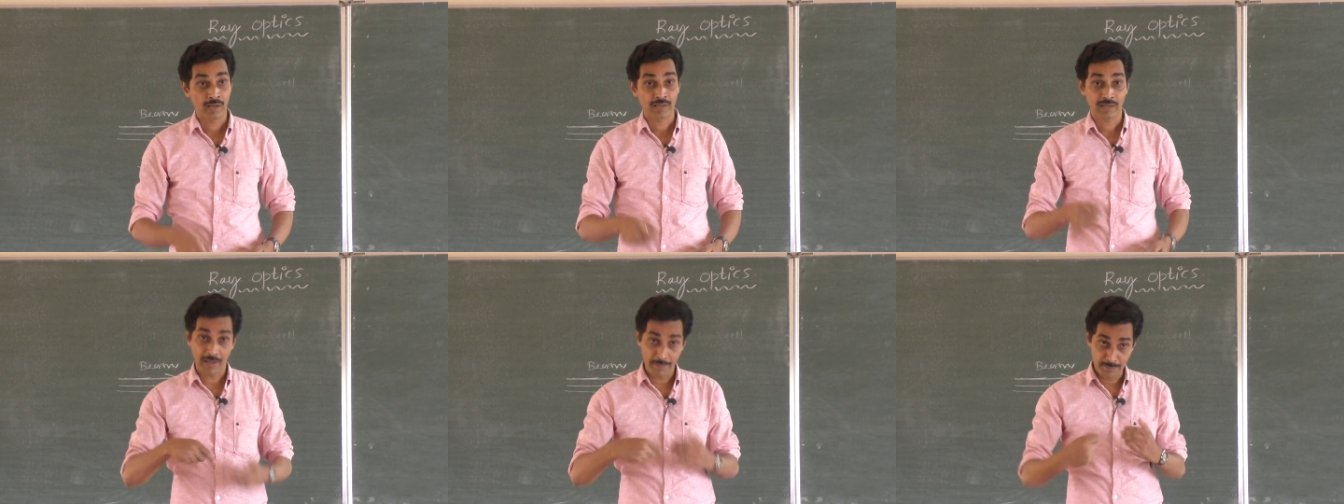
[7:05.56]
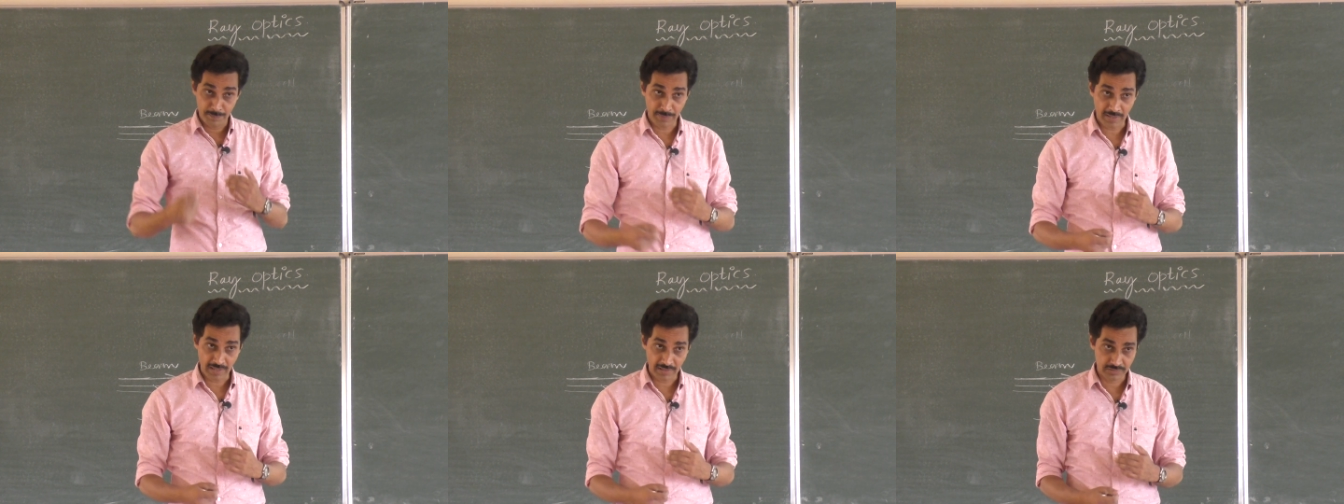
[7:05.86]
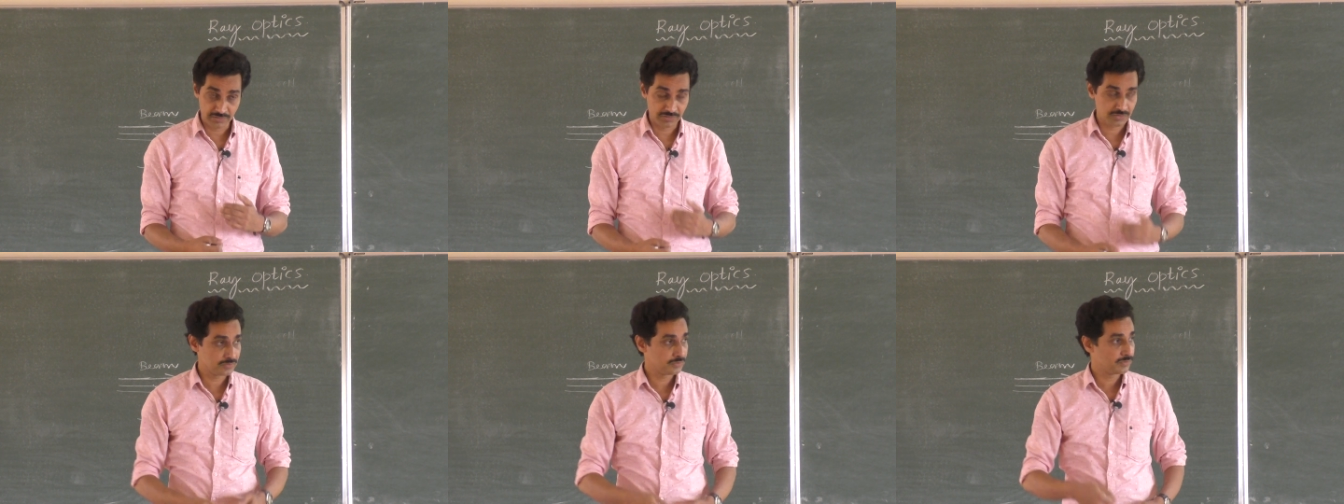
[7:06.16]

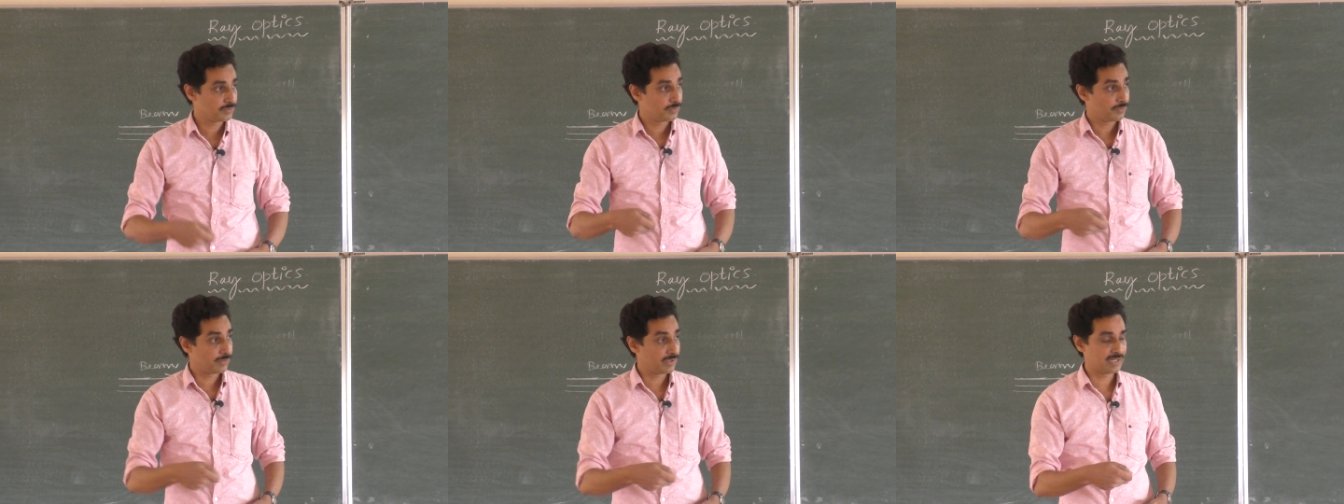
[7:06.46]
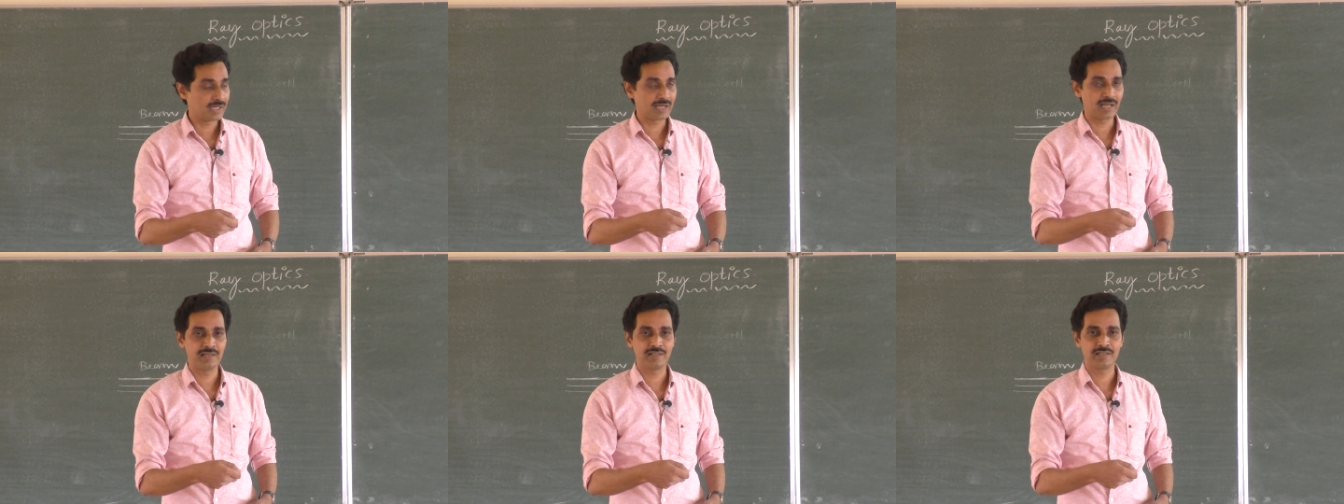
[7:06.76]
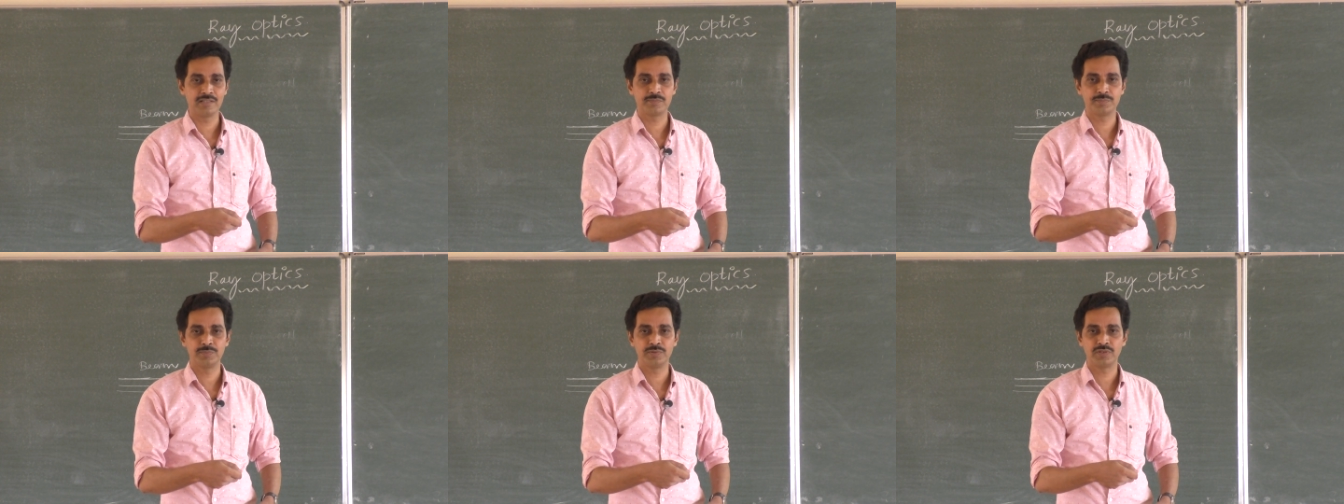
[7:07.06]
compared to when a light
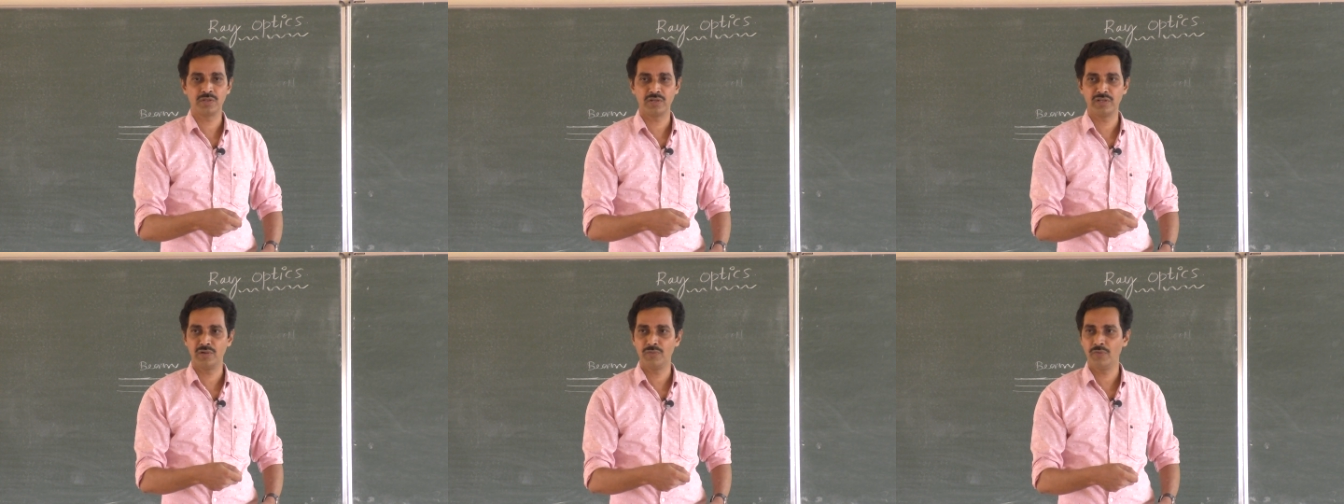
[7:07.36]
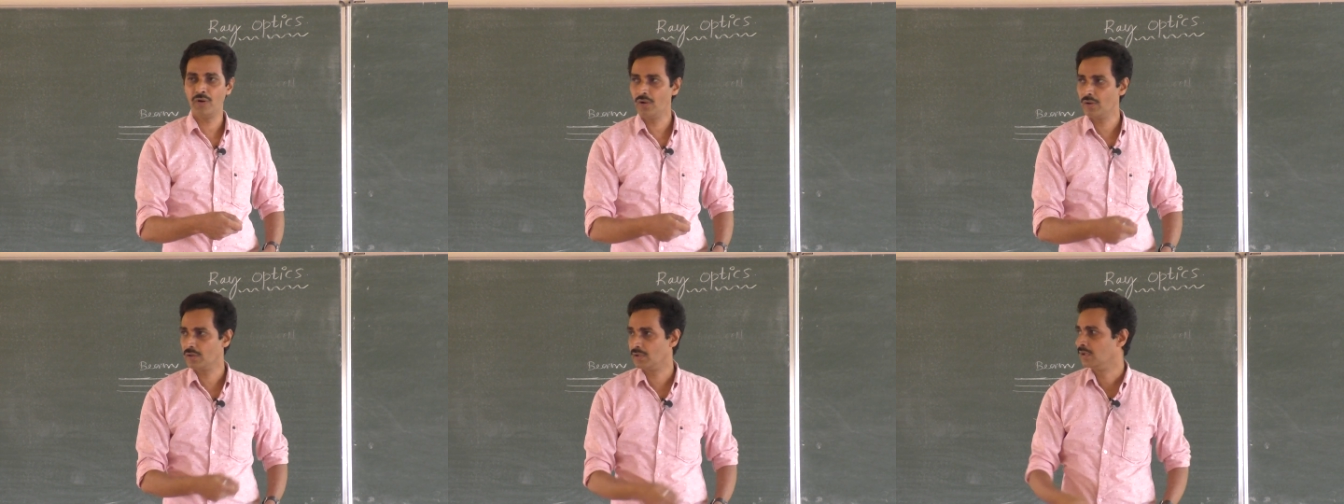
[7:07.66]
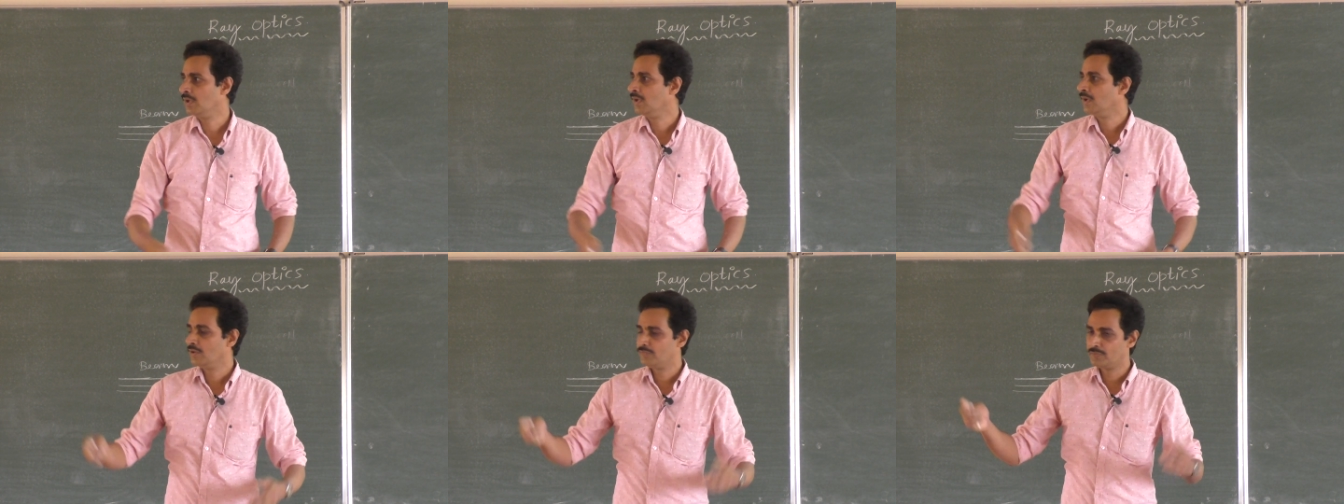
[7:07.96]
is put on a wall.